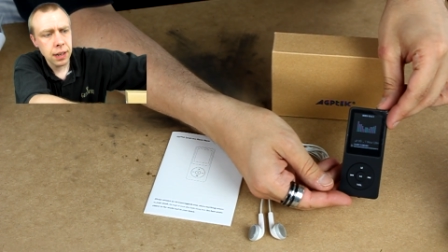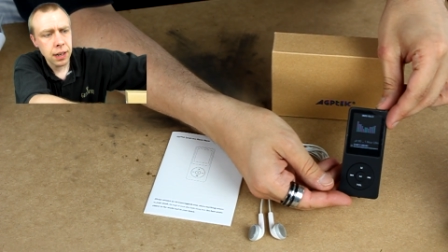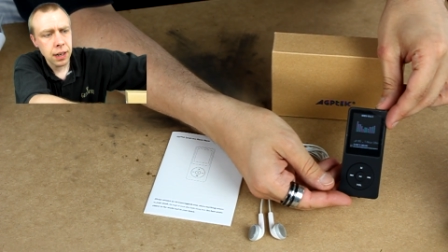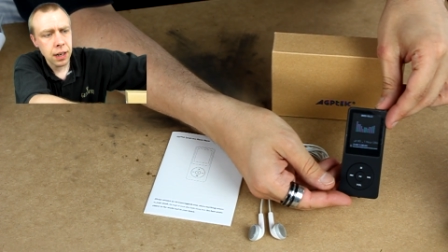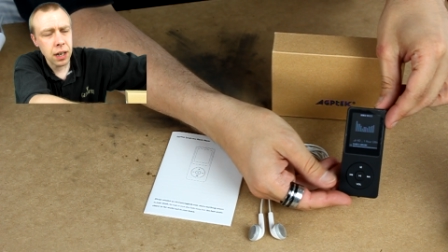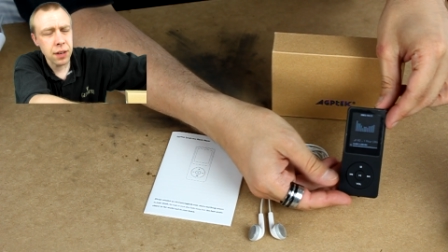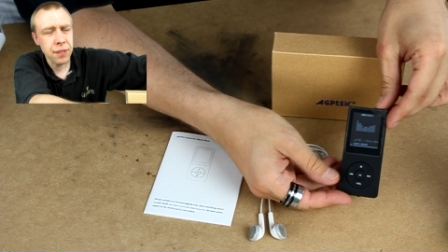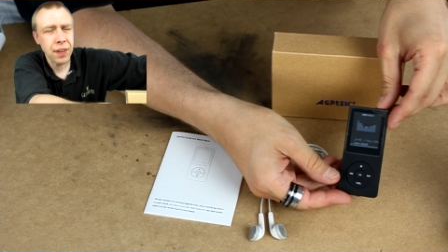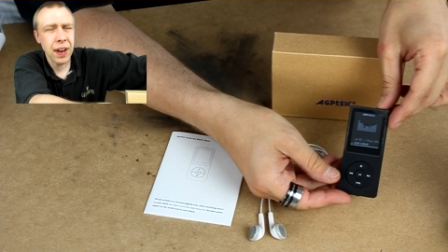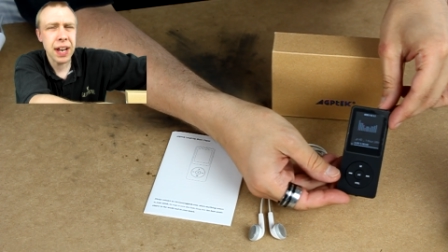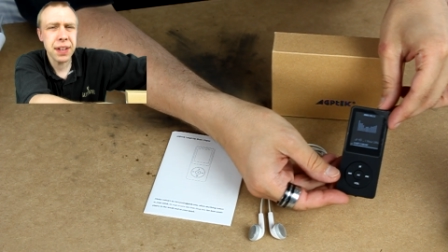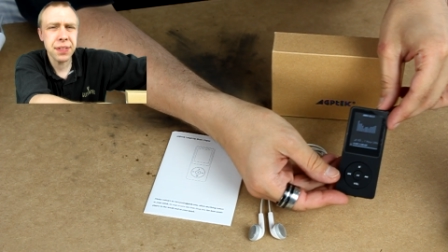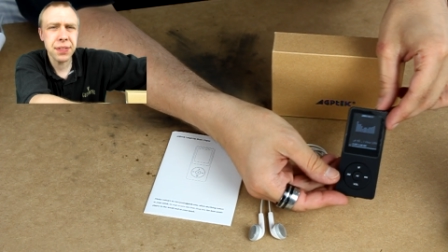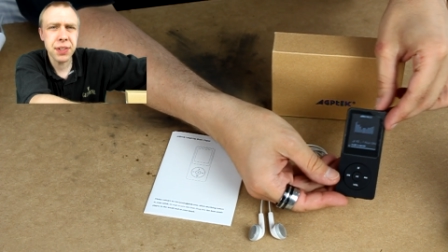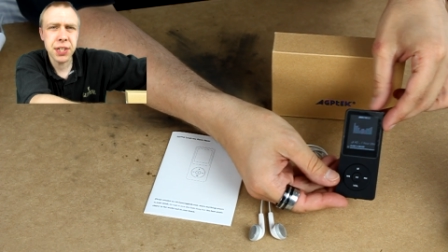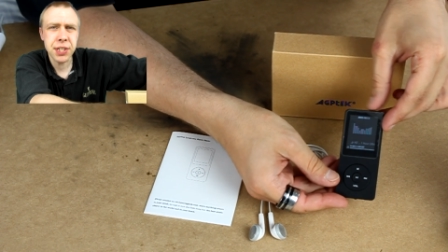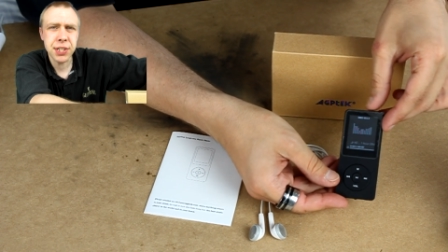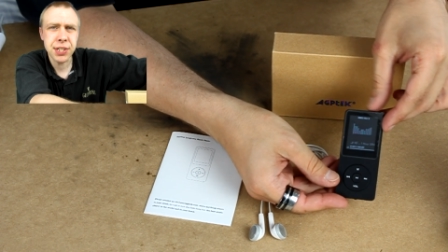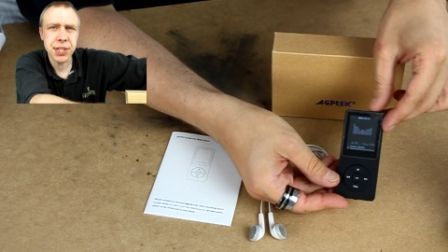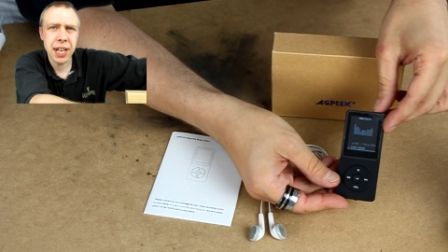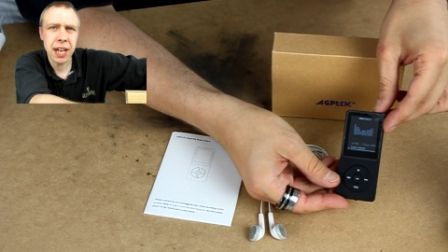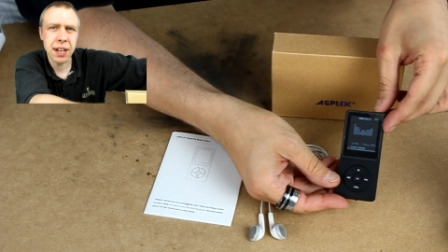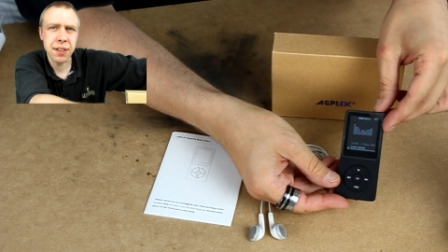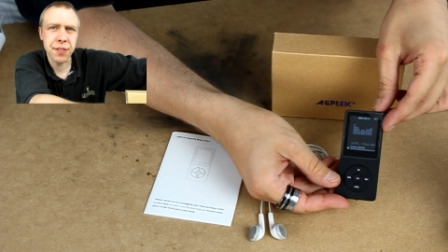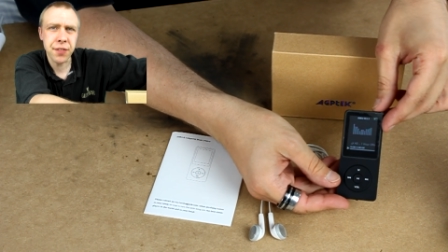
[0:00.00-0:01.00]
I've had
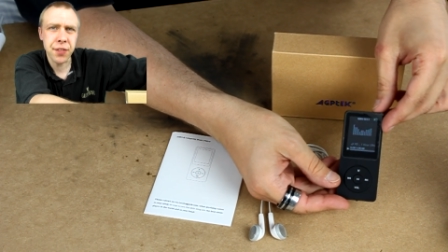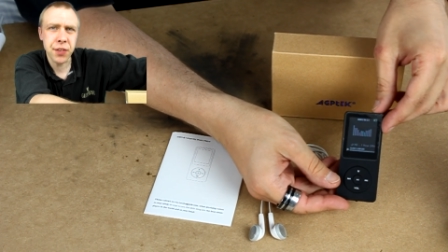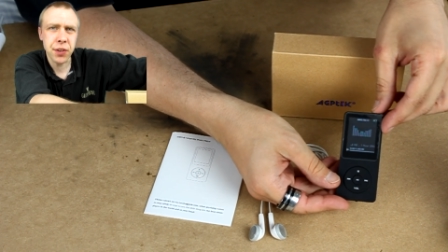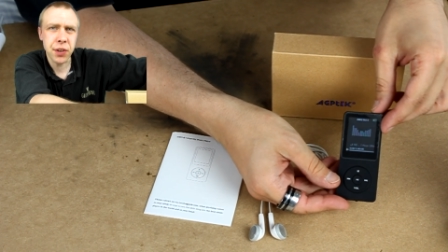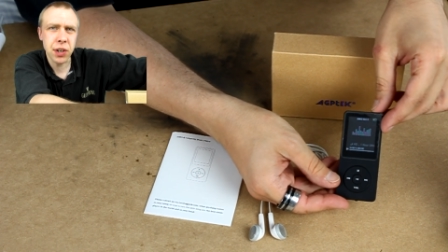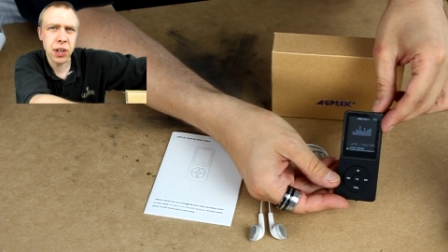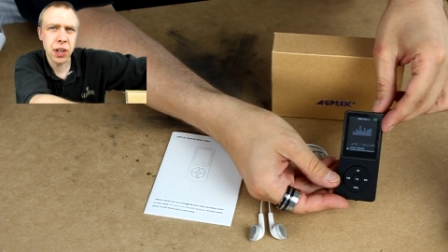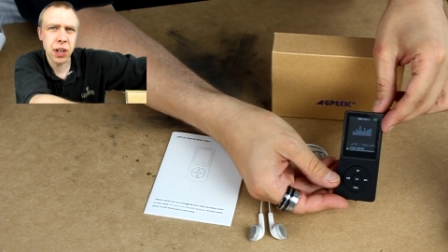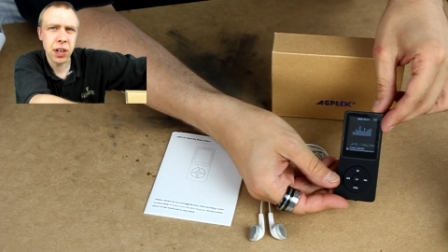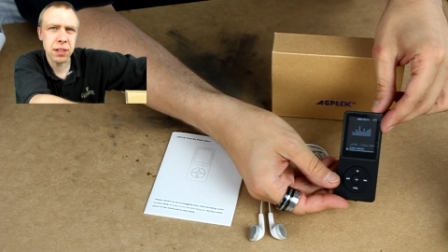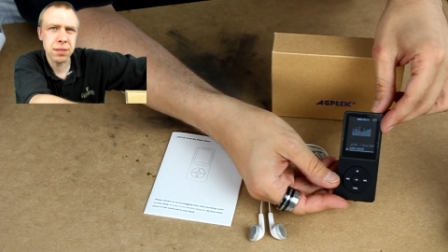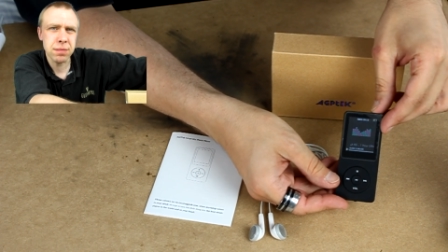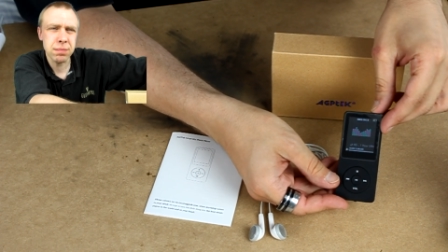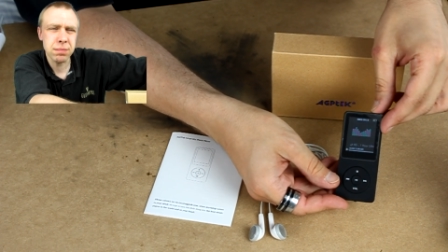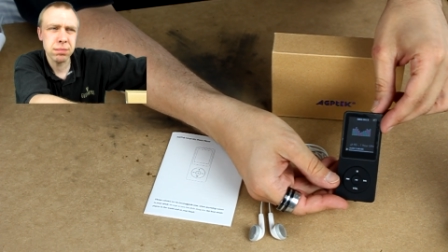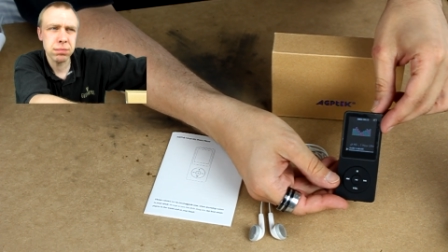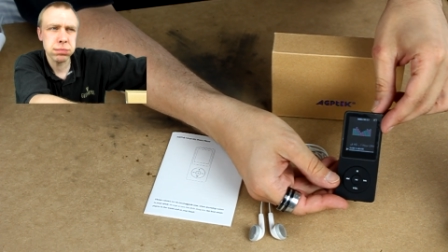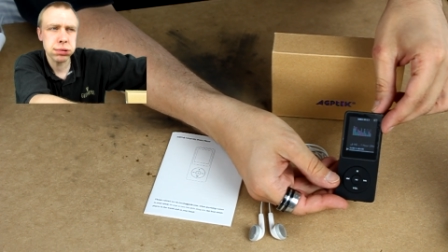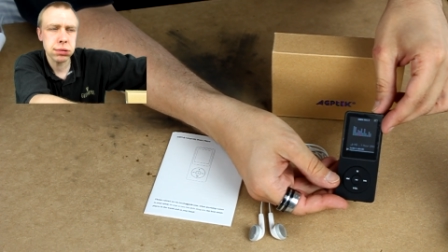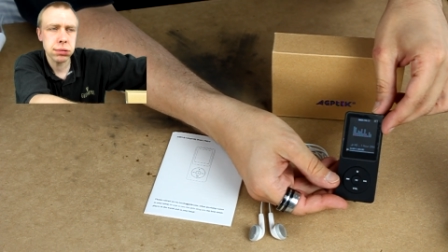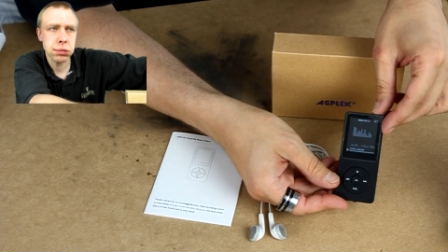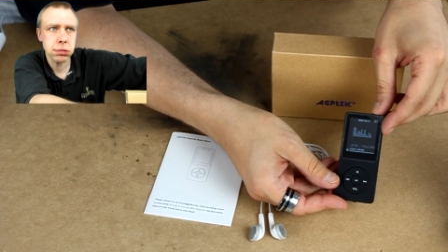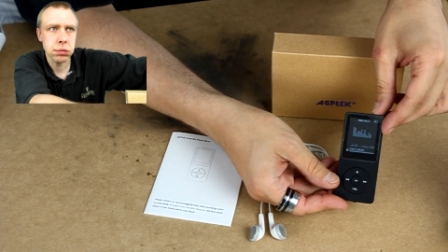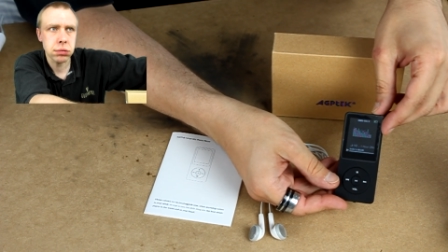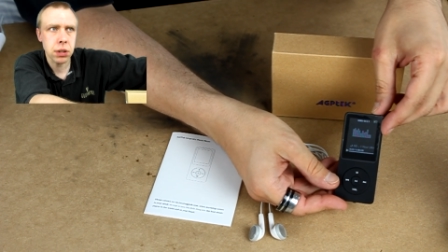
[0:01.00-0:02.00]
this now for,
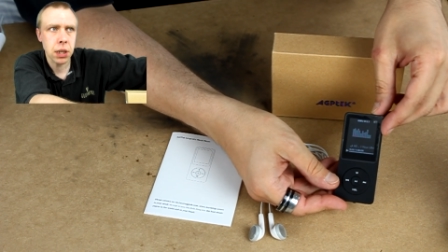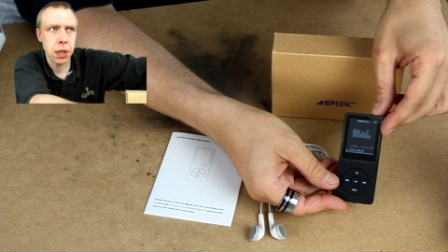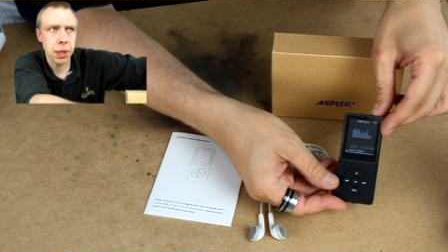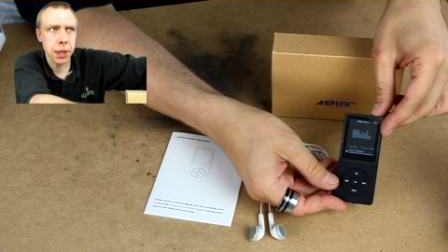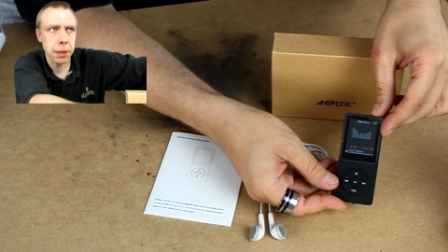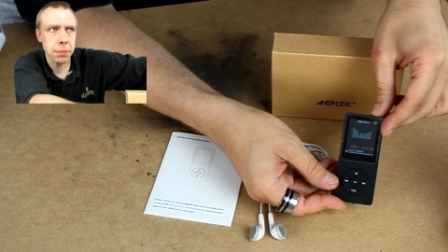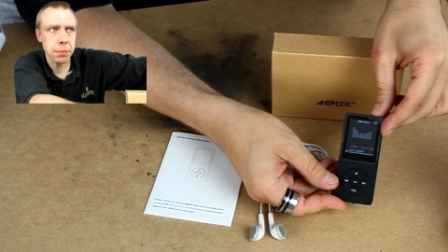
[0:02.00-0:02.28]
God,